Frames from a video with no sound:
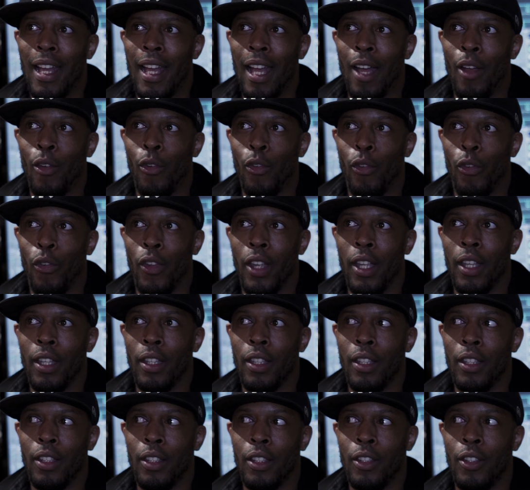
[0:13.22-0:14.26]
I
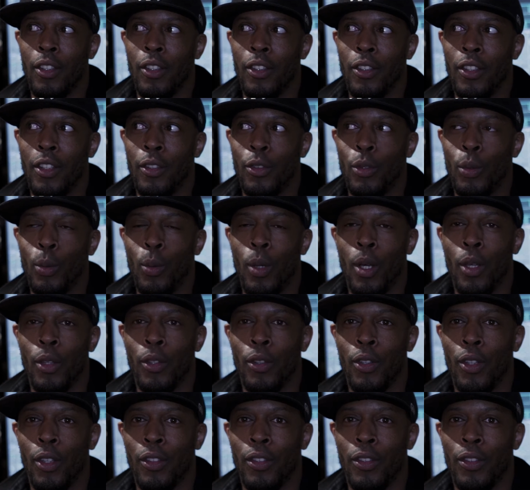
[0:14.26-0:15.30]
think because I do all
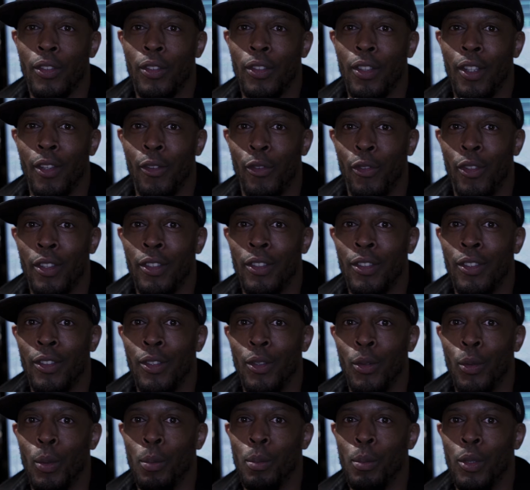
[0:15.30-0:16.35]
sorts of things
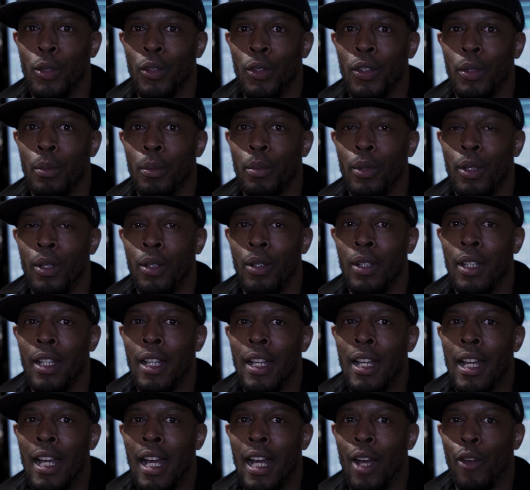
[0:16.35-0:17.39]
to do with music, but
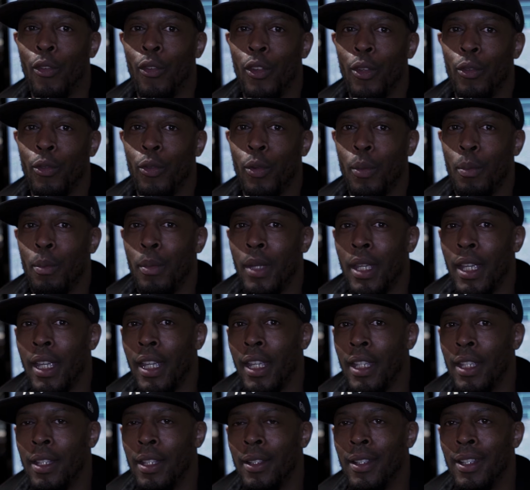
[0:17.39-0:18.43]
I think for
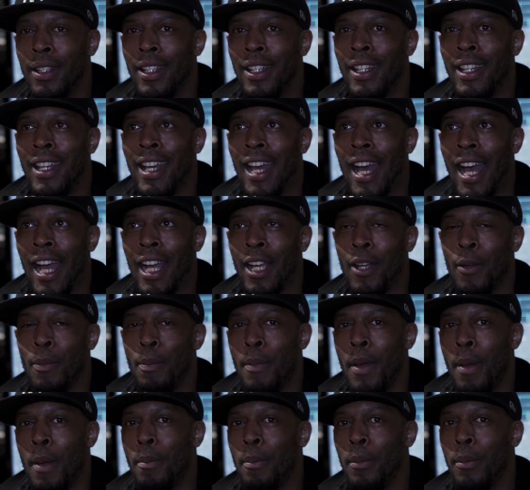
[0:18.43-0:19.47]
me, I can
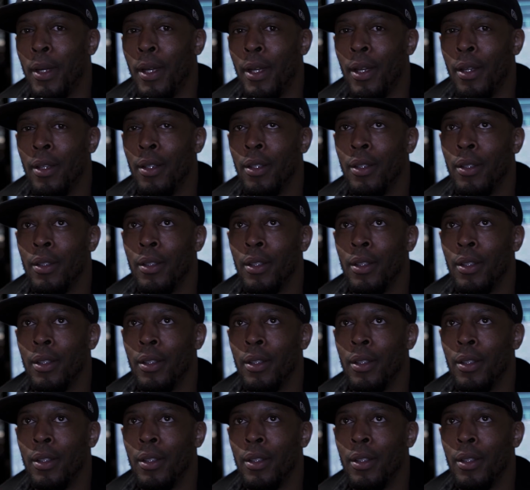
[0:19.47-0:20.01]
remember